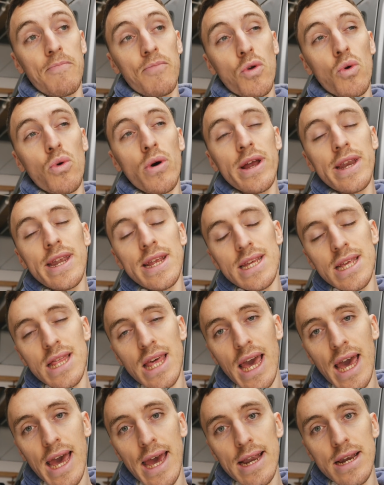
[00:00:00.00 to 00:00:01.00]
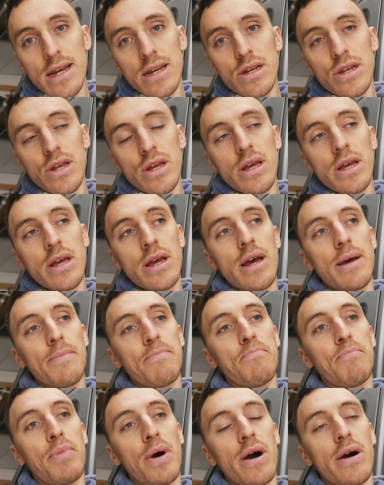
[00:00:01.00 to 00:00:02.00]
quite near to the end,
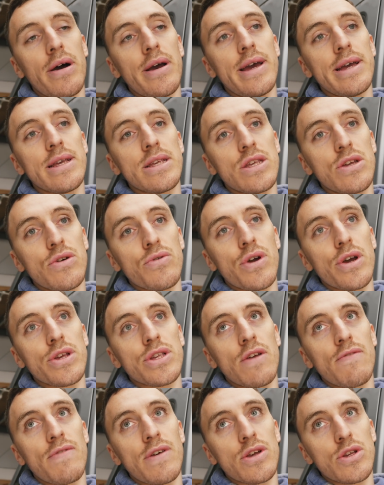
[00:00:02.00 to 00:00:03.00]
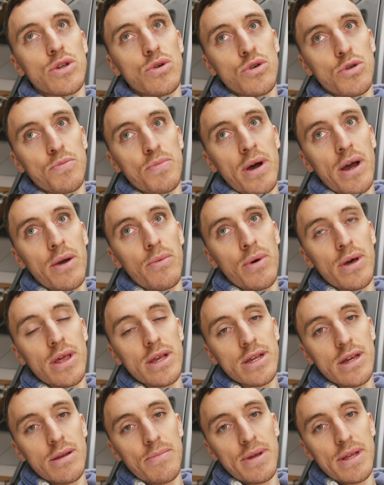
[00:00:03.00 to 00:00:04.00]
but it still goes over the exhaust pipe where
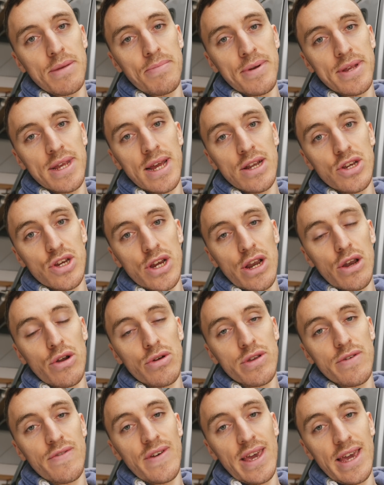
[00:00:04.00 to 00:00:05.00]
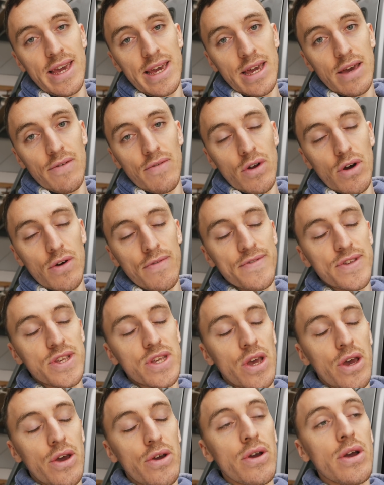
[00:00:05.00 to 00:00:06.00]
there's going to be potentially a lot of heat given off.
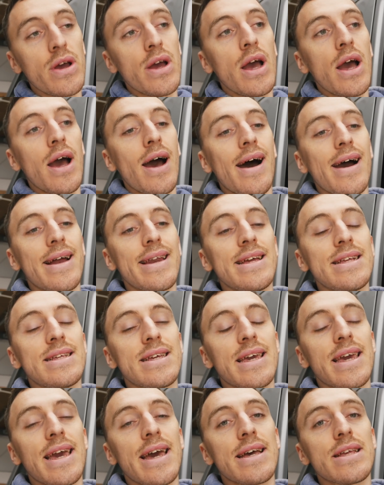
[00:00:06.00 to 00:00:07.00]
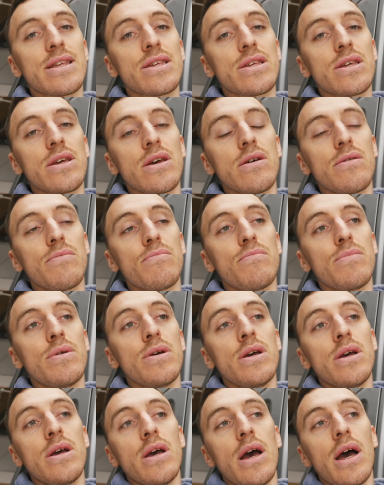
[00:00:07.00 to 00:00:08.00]
So I need to get some
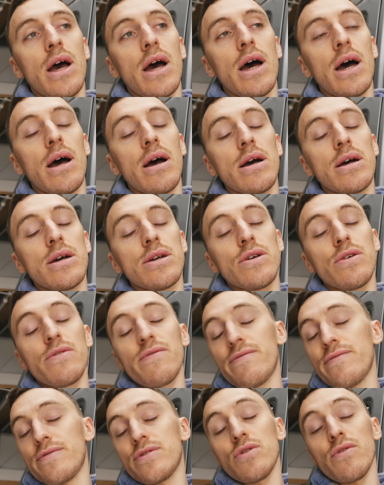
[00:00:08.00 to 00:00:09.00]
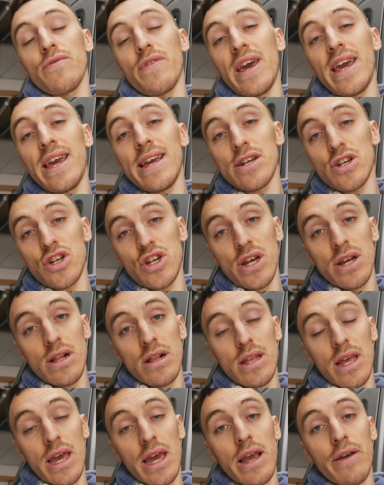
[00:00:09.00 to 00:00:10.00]
sort of heat
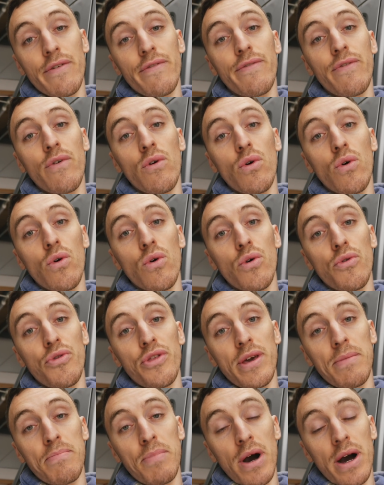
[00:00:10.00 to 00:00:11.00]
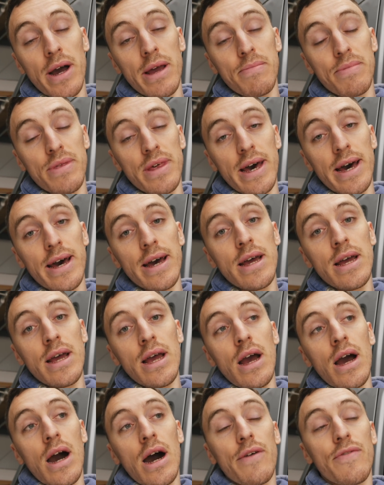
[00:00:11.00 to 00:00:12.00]
shielding for the pipe there.
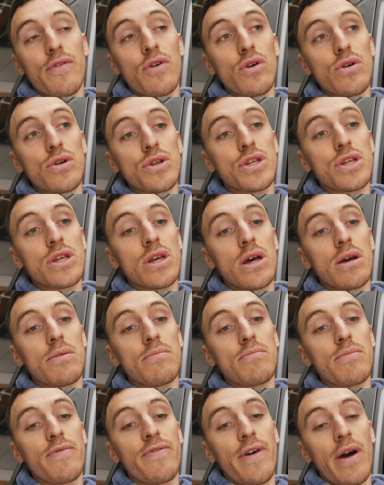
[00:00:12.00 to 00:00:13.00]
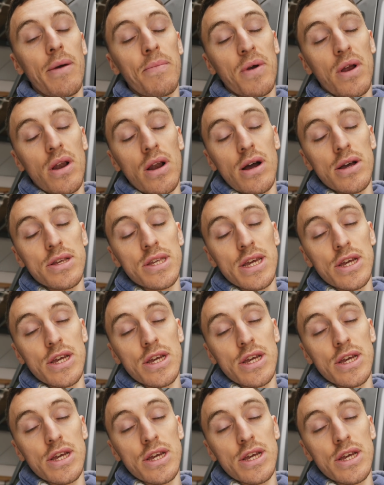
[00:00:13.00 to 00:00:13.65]
I've got some fiberglass